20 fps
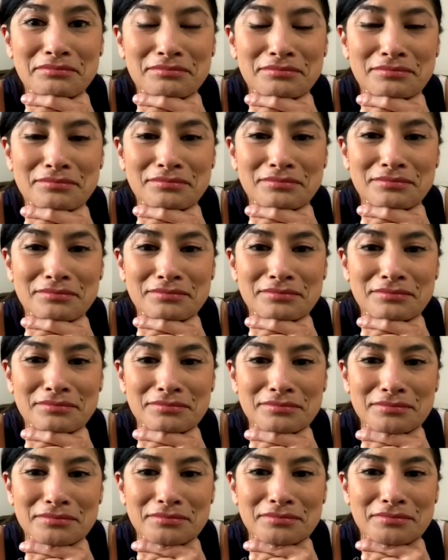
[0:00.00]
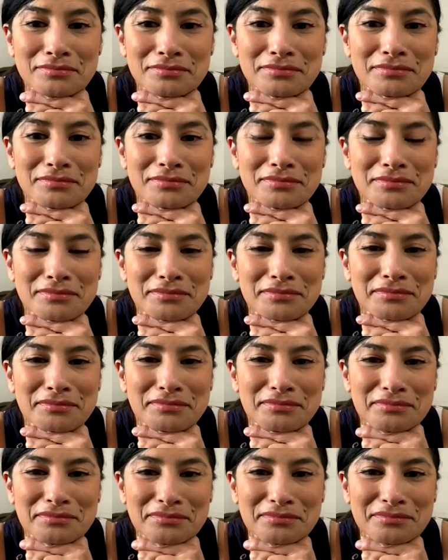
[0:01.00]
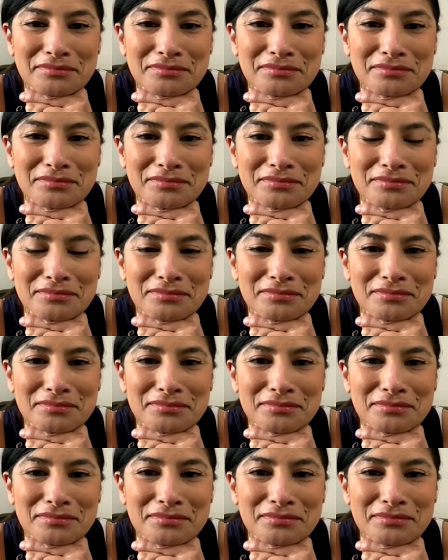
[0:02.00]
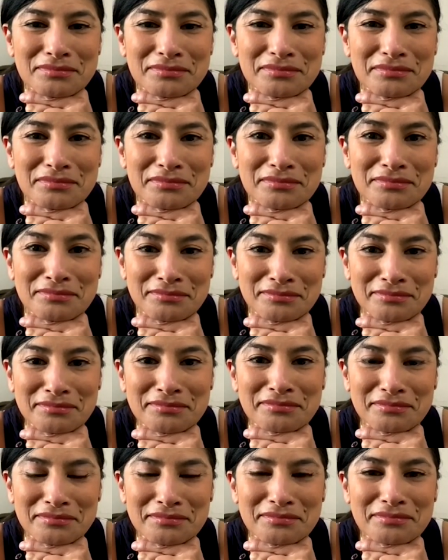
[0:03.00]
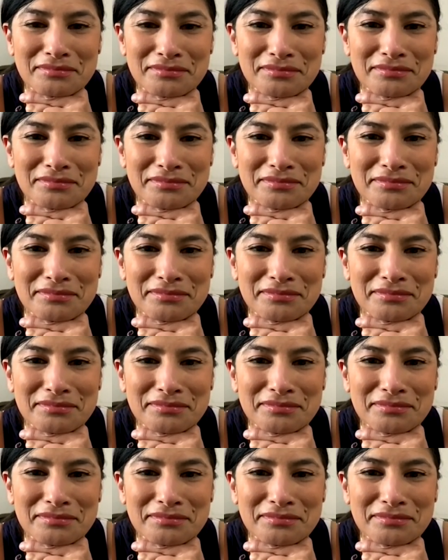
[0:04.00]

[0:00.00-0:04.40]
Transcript: (not speaking)